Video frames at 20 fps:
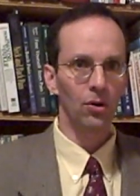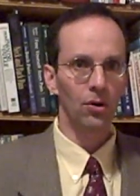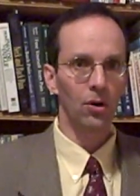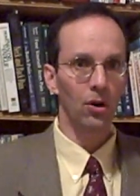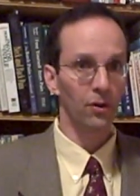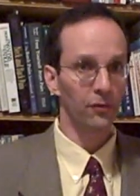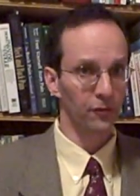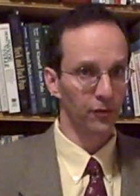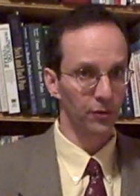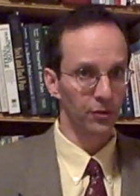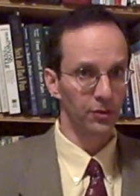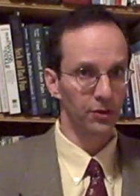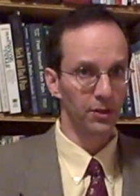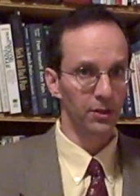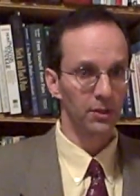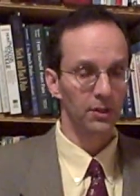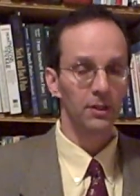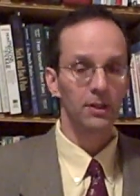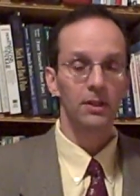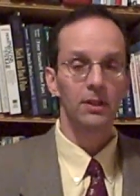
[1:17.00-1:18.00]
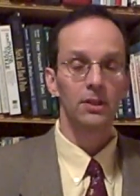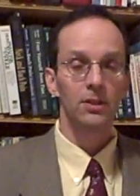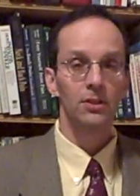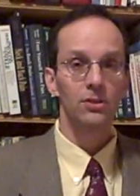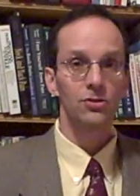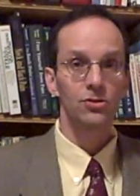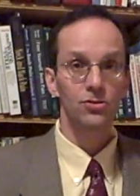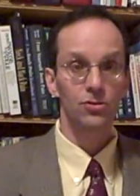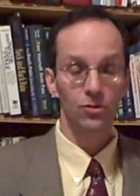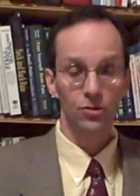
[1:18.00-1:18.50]
offered
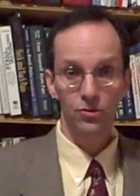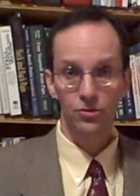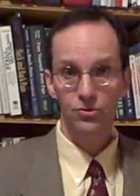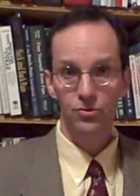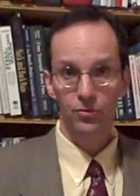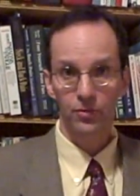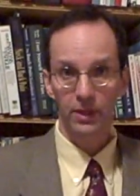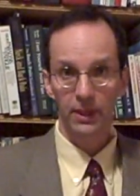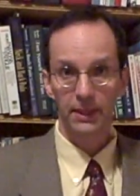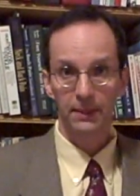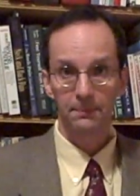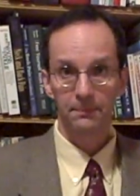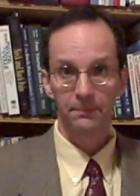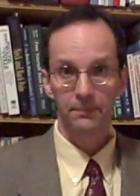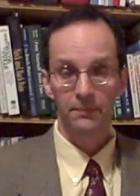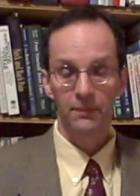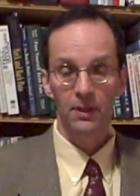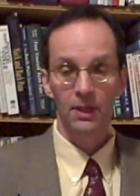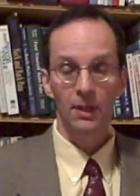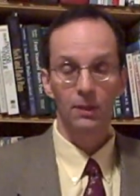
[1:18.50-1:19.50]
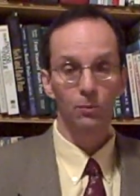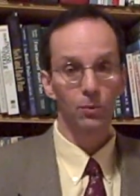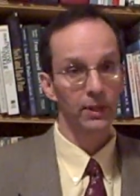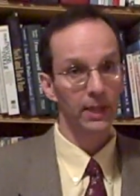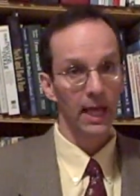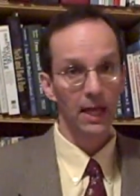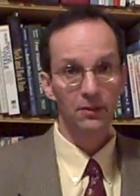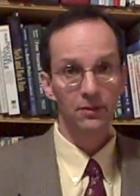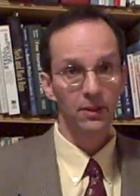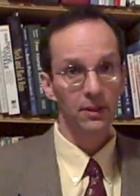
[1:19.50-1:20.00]
surgery
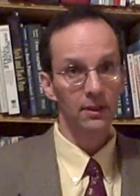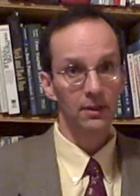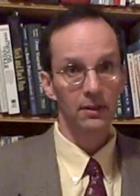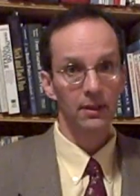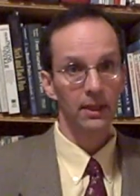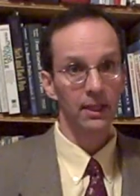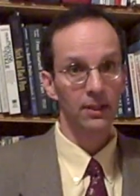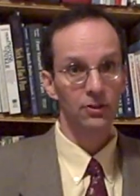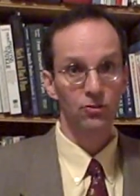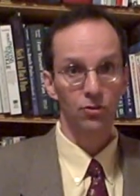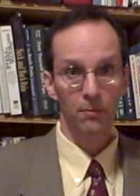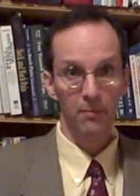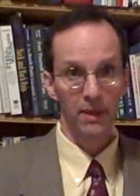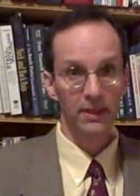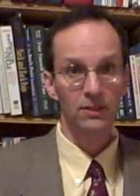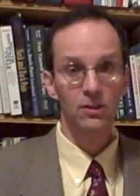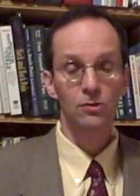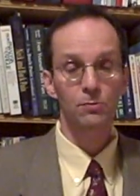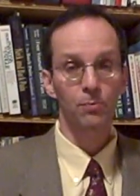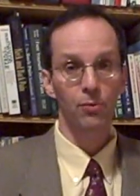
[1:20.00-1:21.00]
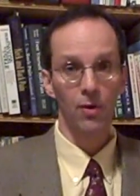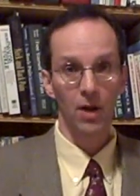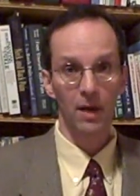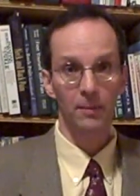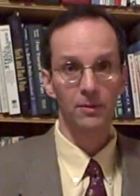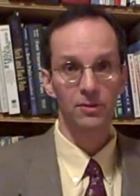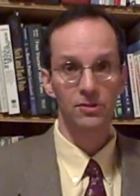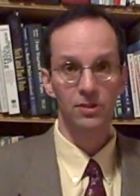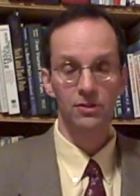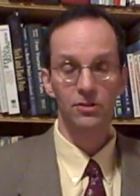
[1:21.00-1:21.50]
without a tremendous
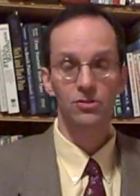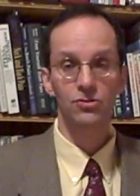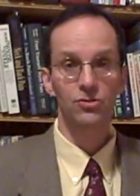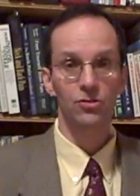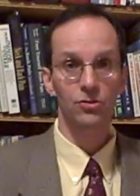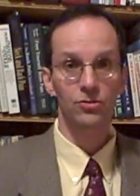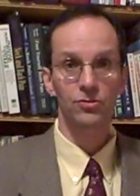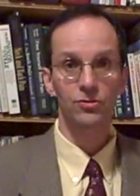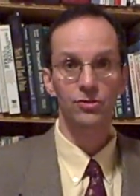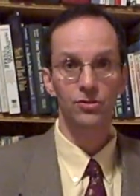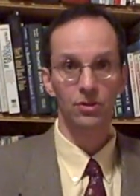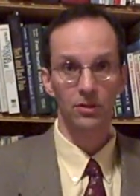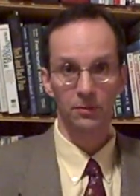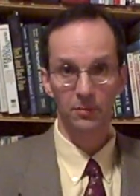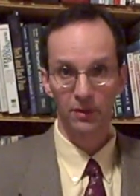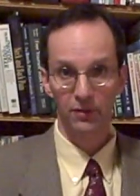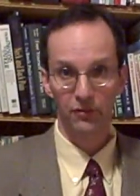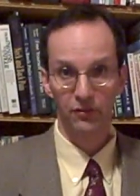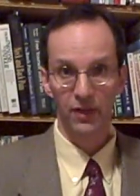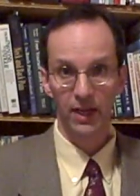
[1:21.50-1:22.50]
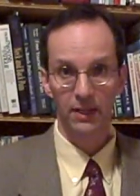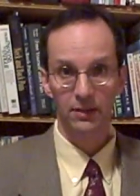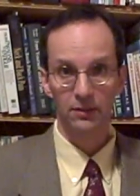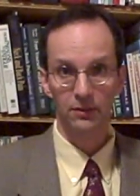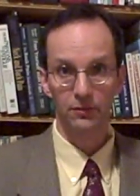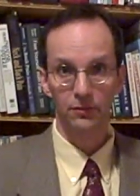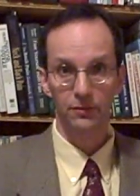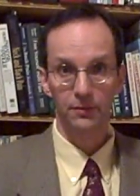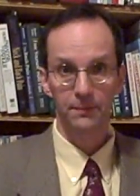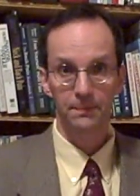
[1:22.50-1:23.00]
promise that the surgery is going to be
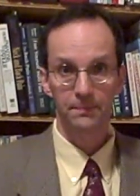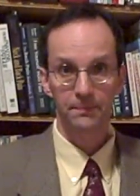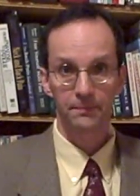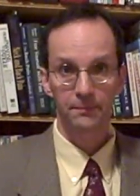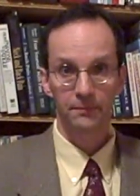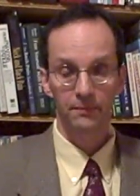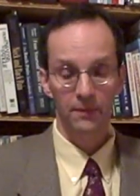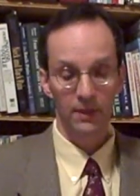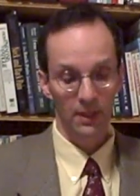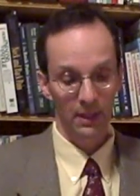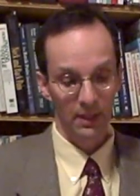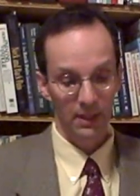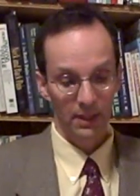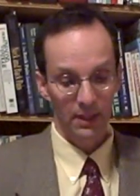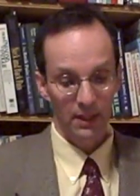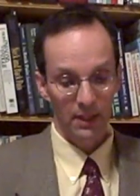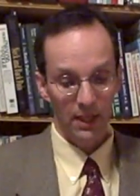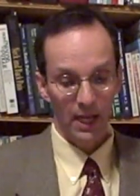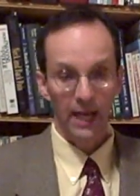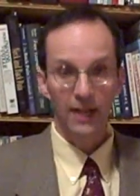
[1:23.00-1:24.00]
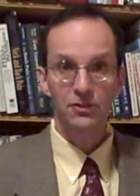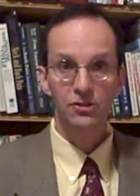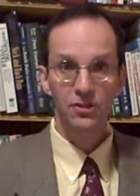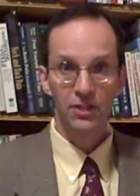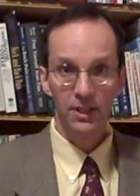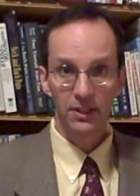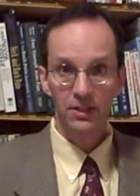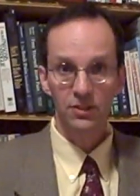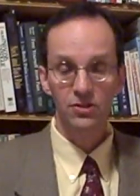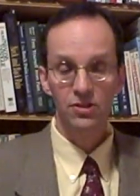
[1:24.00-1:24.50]
effective. I
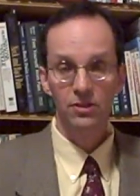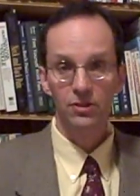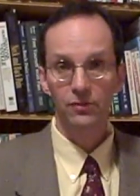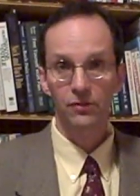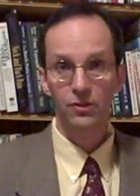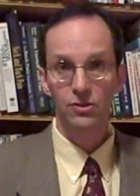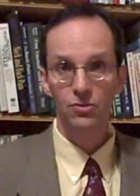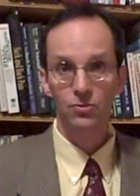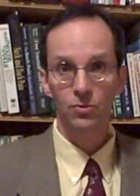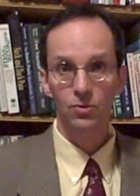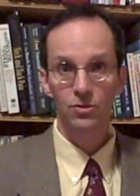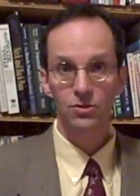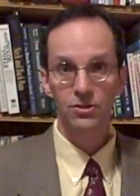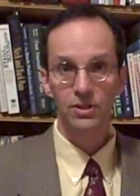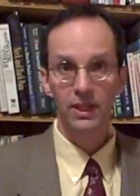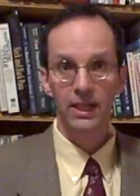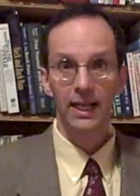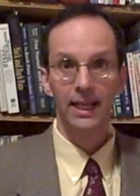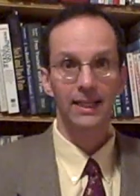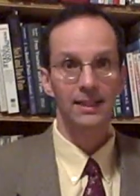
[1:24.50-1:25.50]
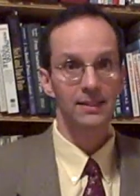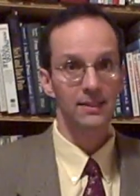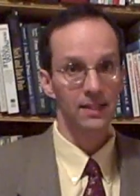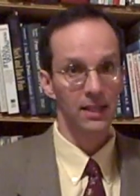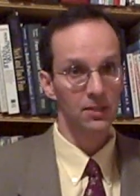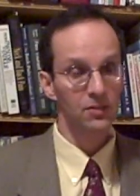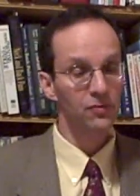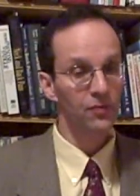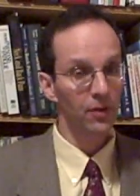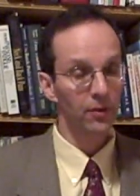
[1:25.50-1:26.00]
see these individuals and I
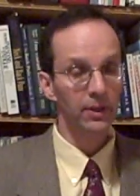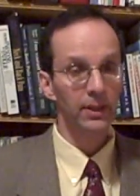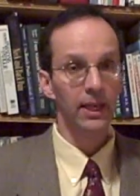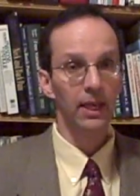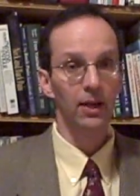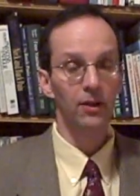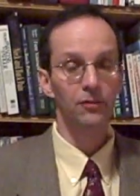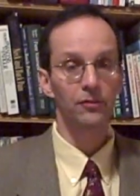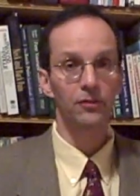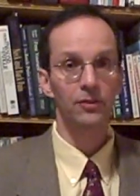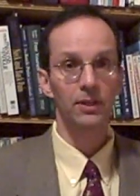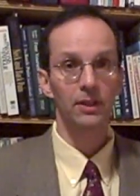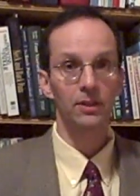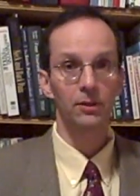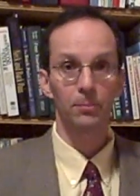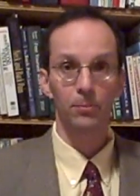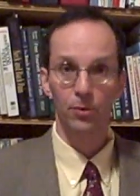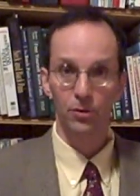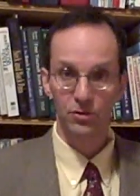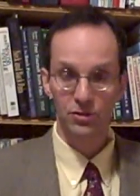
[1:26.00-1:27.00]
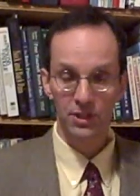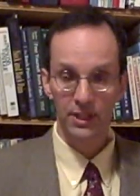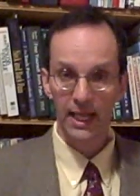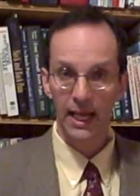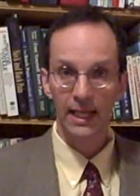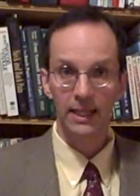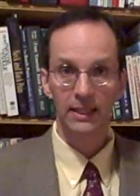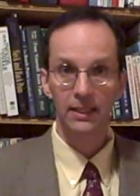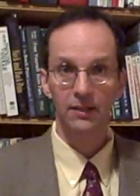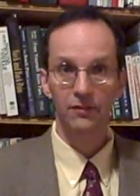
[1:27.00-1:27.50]
assess very carefully their
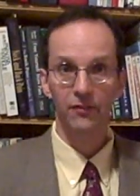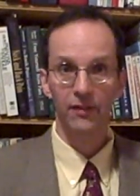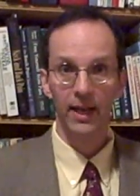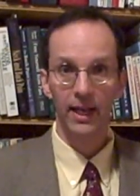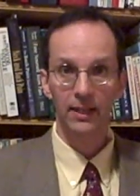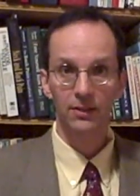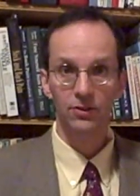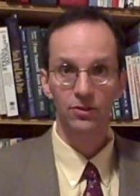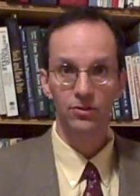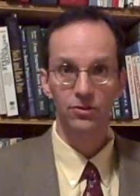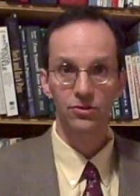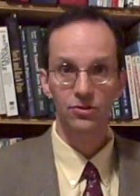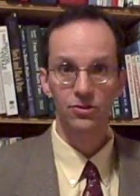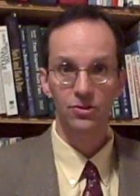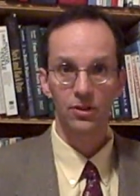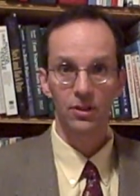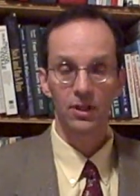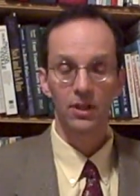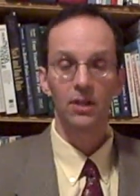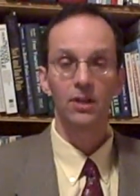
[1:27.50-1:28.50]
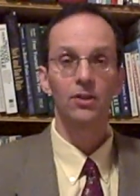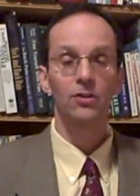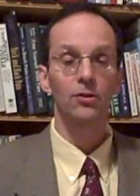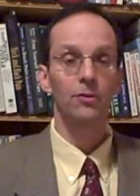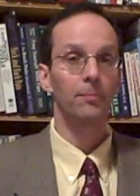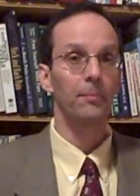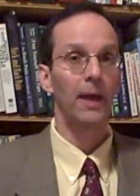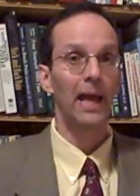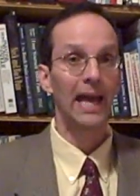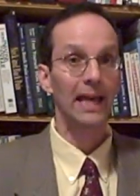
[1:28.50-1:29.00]
personality factors,
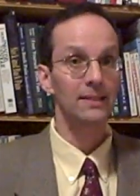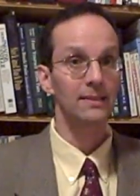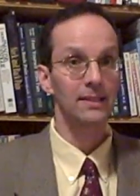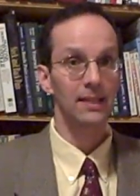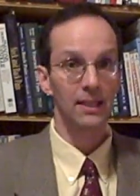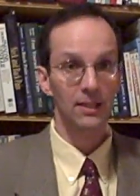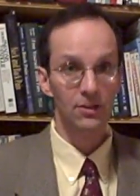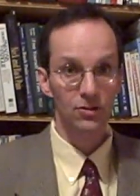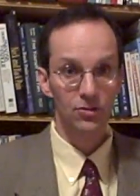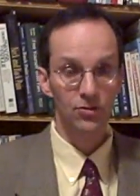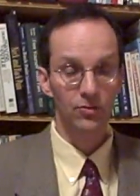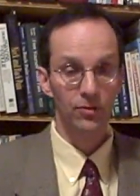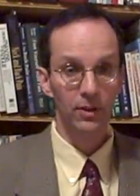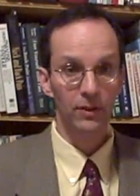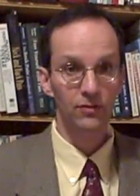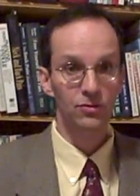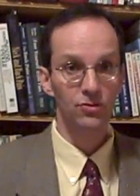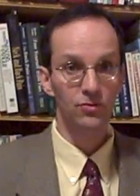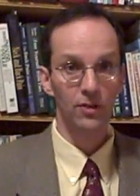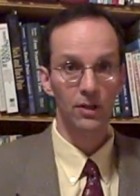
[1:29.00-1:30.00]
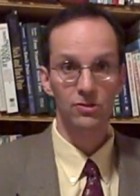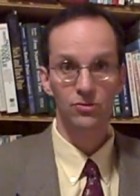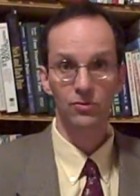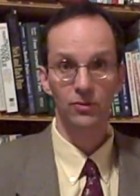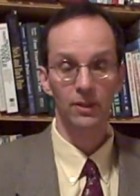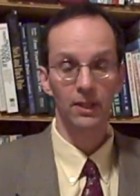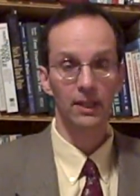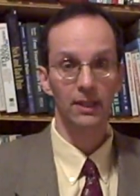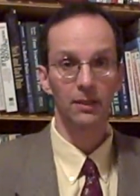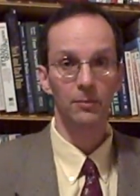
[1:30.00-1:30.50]
their past history of
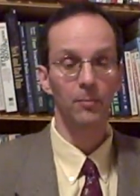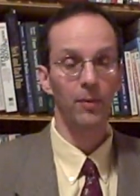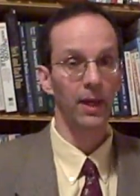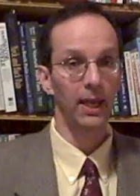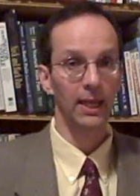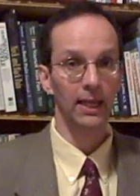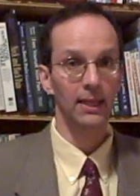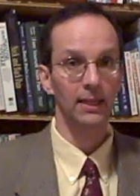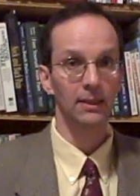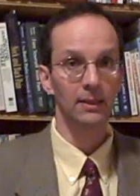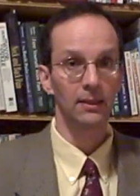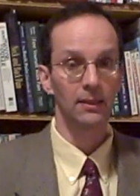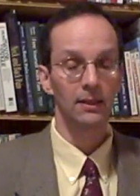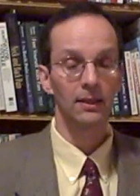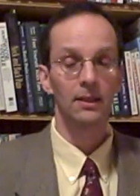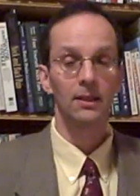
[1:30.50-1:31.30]
stress-related pain,